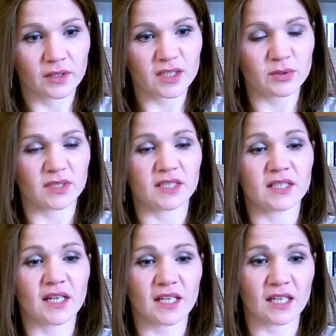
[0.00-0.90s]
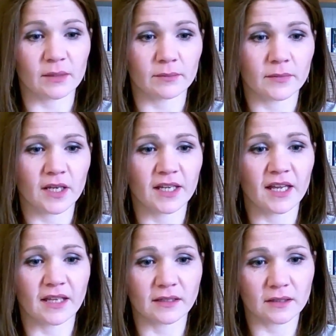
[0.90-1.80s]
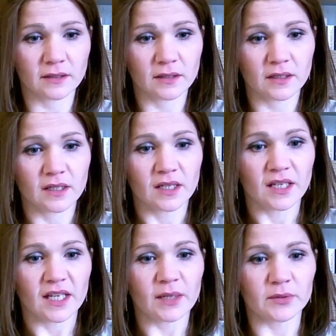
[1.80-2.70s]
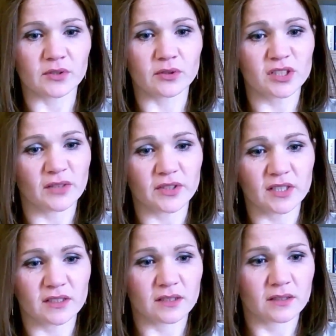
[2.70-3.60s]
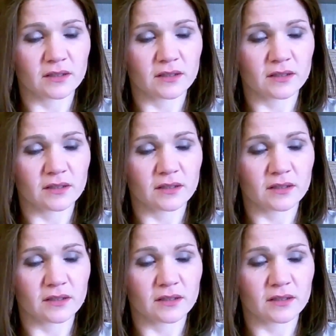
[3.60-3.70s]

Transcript: She was nagging him again. It was all she ever did.